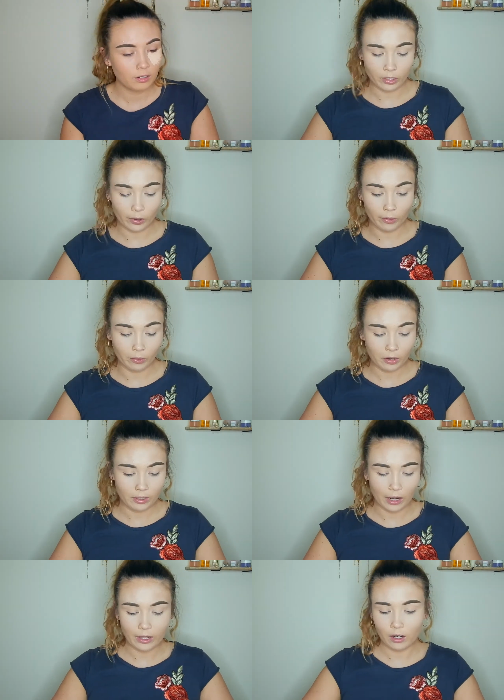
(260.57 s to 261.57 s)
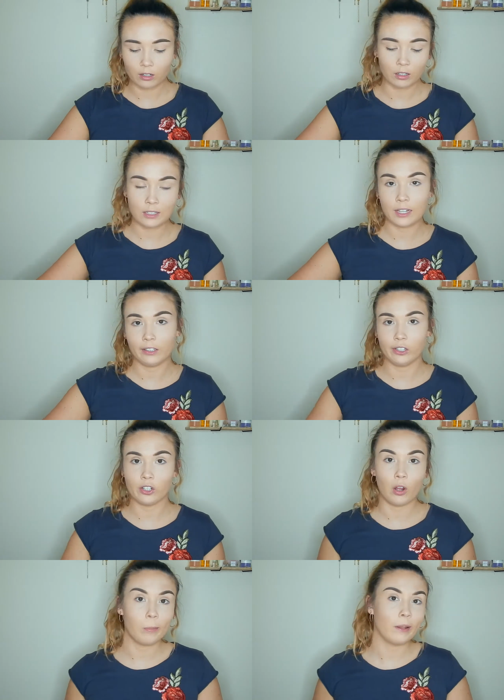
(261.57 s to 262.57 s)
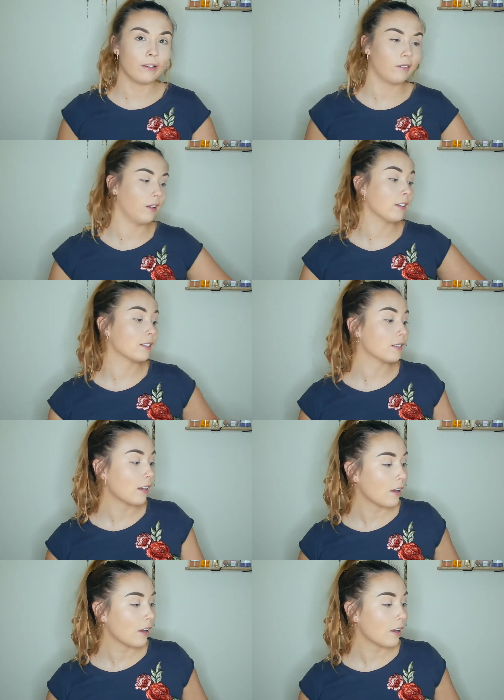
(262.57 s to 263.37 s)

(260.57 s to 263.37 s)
So now that our concealer is all blended, let's